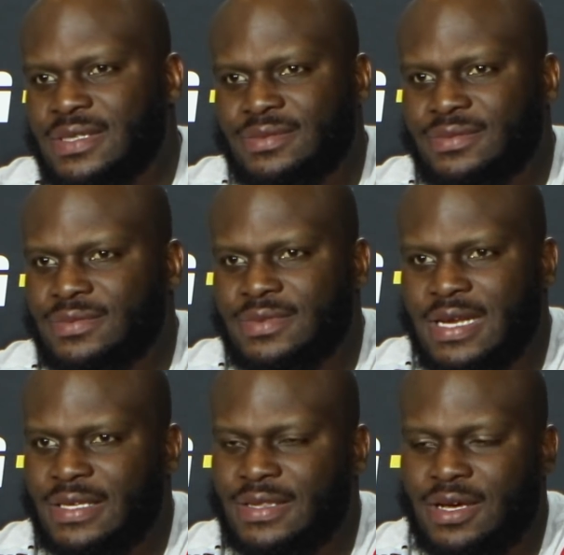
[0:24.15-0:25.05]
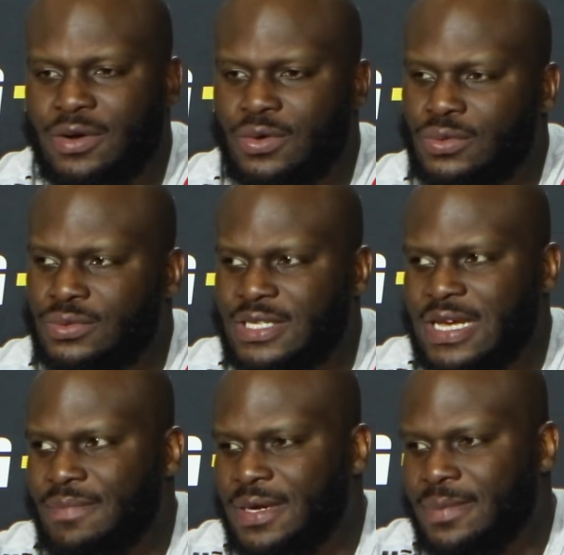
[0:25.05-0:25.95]
Uh, like the whole
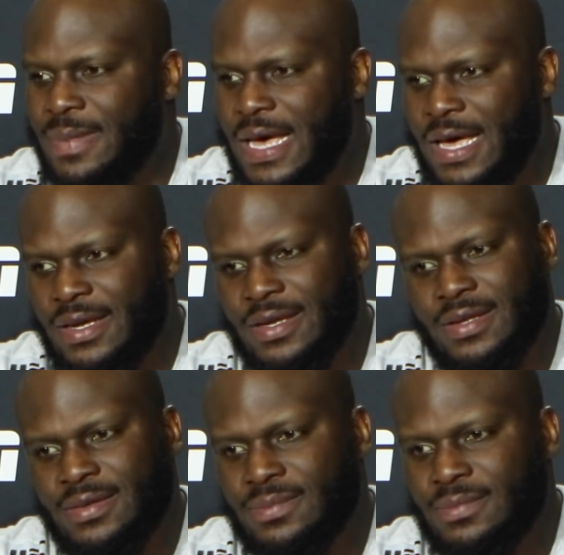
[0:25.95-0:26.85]
time in the back,